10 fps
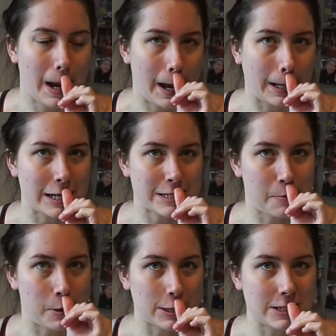I guess I
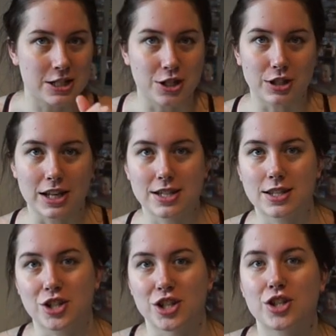wanted to do
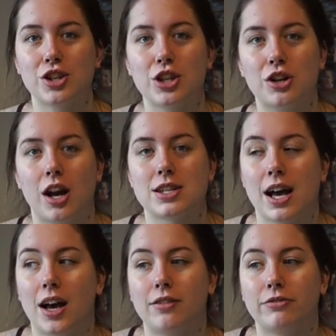this just so that you guys
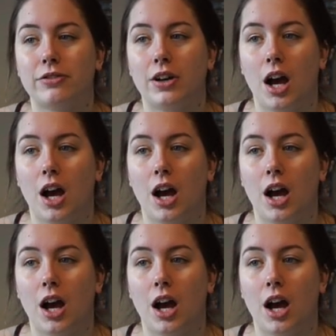have